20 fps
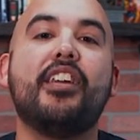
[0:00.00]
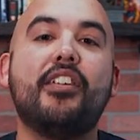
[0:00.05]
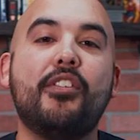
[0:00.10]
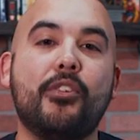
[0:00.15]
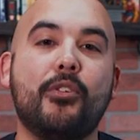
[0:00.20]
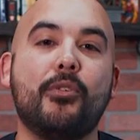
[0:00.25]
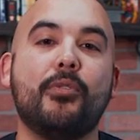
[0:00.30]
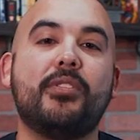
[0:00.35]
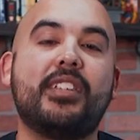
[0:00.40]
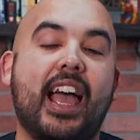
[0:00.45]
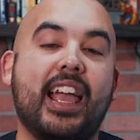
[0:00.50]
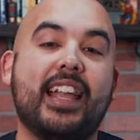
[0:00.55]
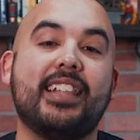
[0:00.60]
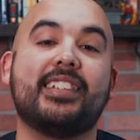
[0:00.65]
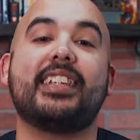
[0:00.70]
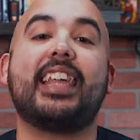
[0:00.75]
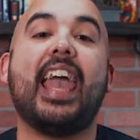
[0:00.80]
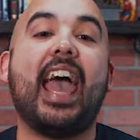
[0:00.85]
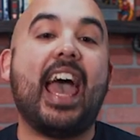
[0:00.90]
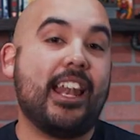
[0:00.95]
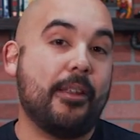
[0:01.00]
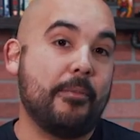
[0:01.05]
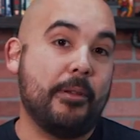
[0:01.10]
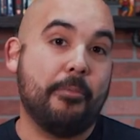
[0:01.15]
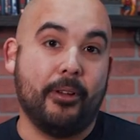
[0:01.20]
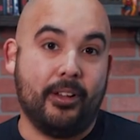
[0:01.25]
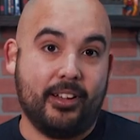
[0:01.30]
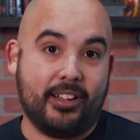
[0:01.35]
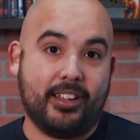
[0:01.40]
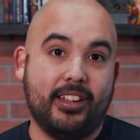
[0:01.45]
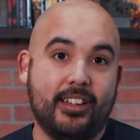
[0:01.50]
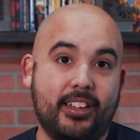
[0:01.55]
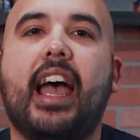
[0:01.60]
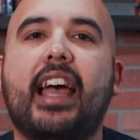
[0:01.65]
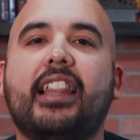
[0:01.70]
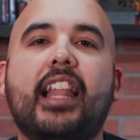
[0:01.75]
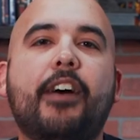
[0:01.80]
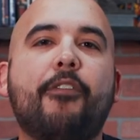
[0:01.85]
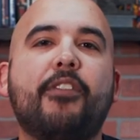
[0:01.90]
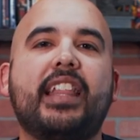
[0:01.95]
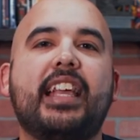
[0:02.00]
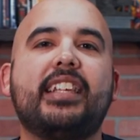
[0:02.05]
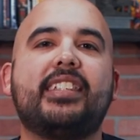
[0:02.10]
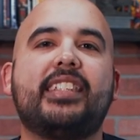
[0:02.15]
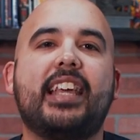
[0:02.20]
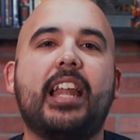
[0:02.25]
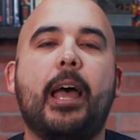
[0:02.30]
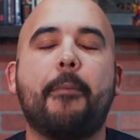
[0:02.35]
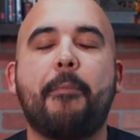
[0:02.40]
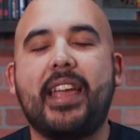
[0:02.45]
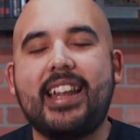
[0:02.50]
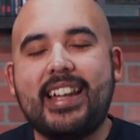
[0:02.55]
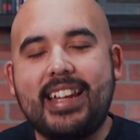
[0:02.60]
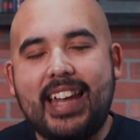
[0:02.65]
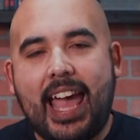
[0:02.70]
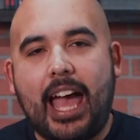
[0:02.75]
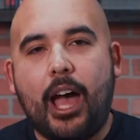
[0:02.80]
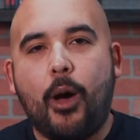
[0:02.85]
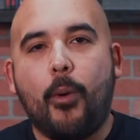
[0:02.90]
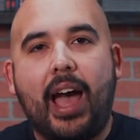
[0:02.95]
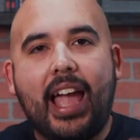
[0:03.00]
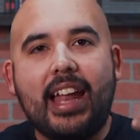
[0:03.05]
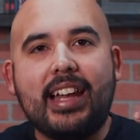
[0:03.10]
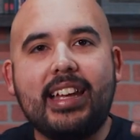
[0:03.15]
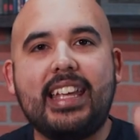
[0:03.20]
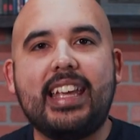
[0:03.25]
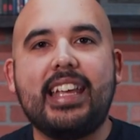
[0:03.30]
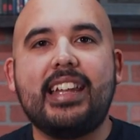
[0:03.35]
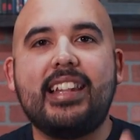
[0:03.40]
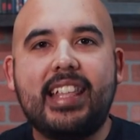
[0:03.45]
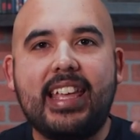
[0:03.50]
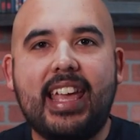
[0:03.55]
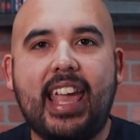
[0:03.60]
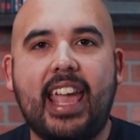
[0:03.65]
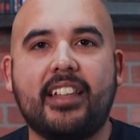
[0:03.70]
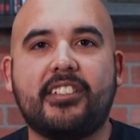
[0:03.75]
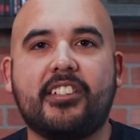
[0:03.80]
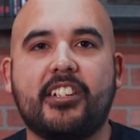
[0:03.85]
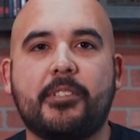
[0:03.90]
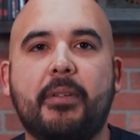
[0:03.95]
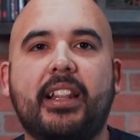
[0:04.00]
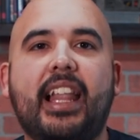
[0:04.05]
the new Titans Academy book. I love what they set up, and now I need the answers.